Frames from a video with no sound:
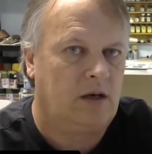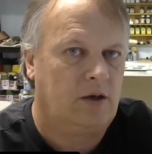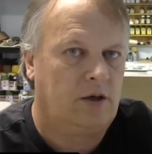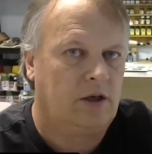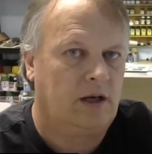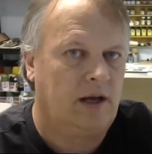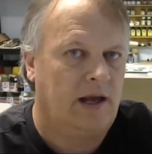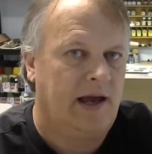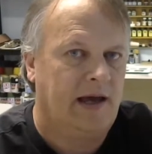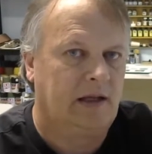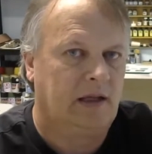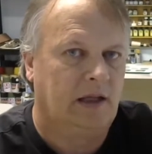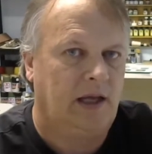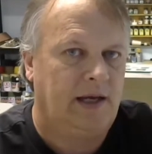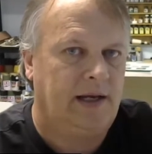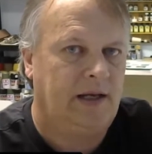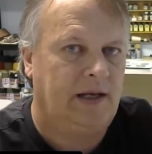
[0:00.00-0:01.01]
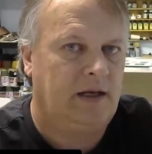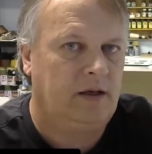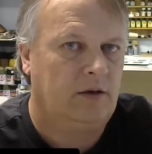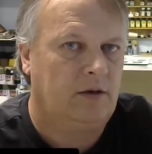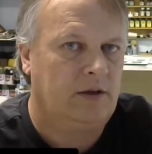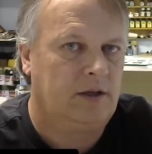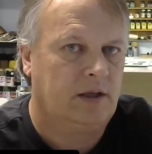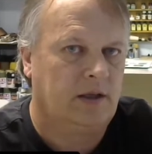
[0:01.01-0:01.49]
Are you going to add lighting or
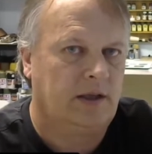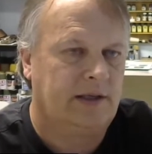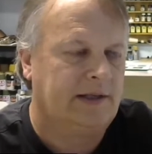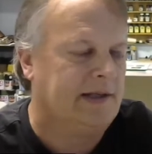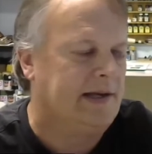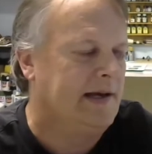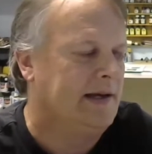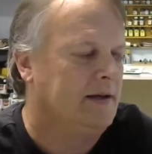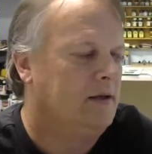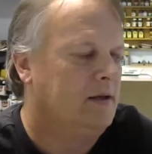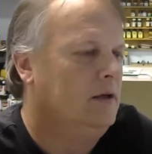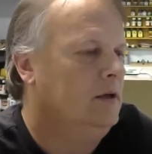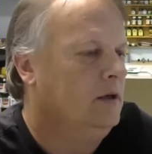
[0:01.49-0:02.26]
anything like that?